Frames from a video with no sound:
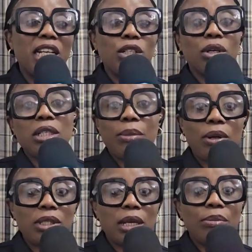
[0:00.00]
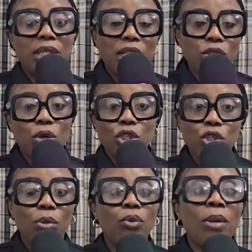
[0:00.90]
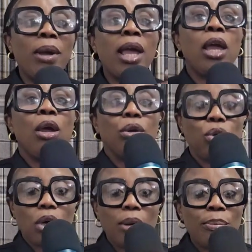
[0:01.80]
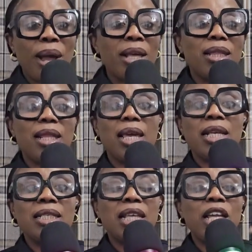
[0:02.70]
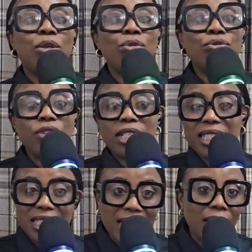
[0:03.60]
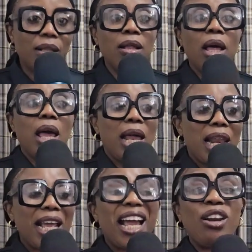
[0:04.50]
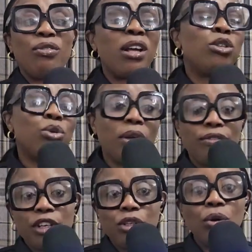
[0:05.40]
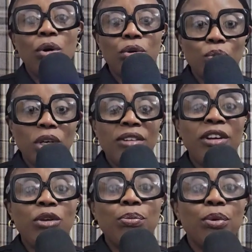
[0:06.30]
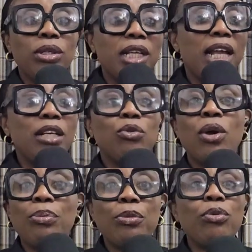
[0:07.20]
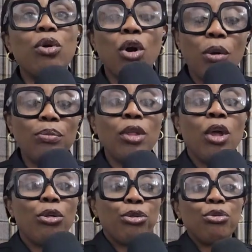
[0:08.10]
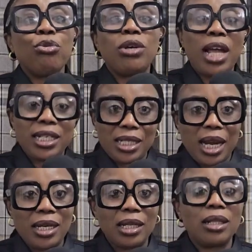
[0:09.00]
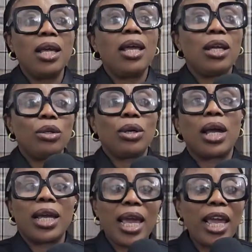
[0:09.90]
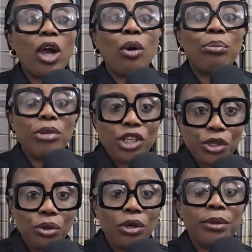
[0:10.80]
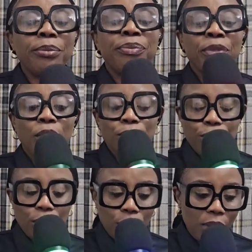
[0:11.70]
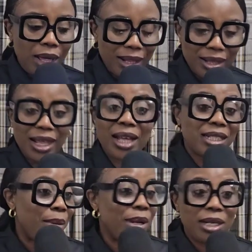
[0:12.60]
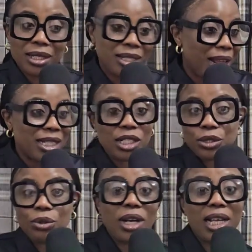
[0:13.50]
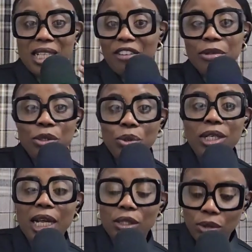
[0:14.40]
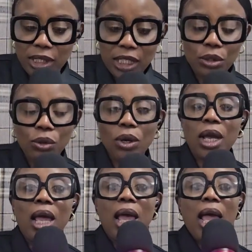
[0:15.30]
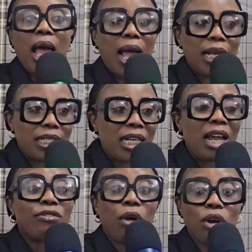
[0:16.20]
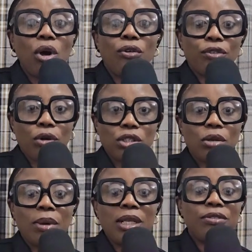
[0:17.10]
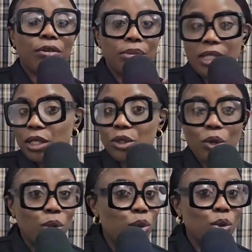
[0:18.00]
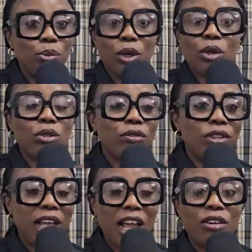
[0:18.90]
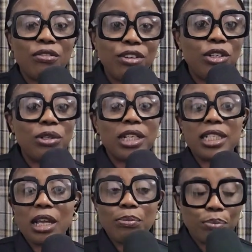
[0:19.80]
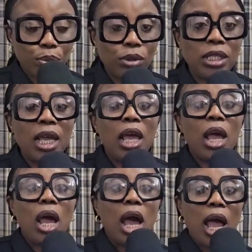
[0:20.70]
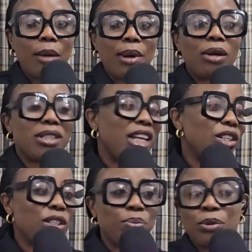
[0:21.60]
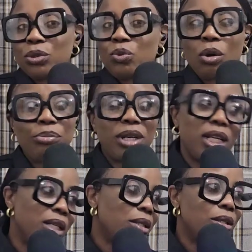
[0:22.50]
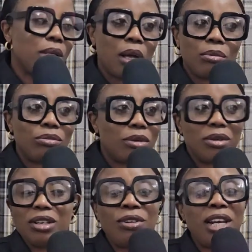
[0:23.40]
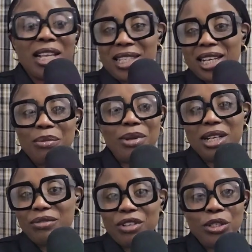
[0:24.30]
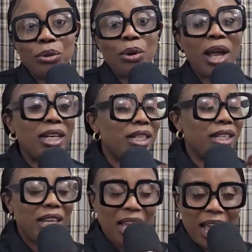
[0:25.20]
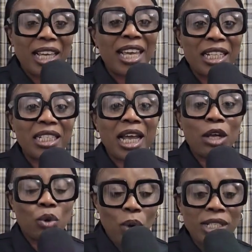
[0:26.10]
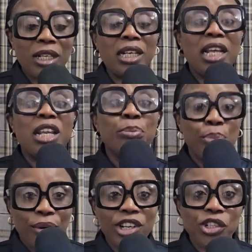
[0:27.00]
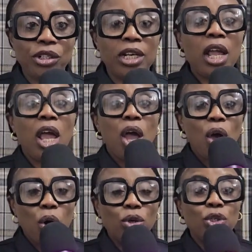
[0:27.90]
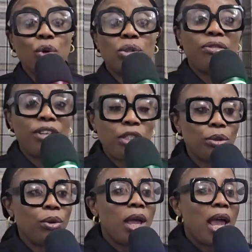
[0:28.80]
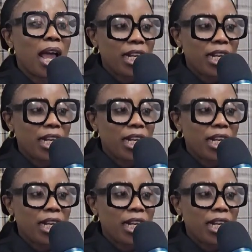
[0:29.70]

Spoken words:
Then they talked about TikTok shop, whereby you can buy things and you resell, like kind of do a video on whatever you bought, and when people come through that channel, you can get a commission for that. I mean, that is so nice. I've been doing that on TikTok, and then I've got a lot of customers from TikTok too, because of the kind of videos that I put out. I just put 1 minute, even less than a minute video, and I get quite an impression on those video.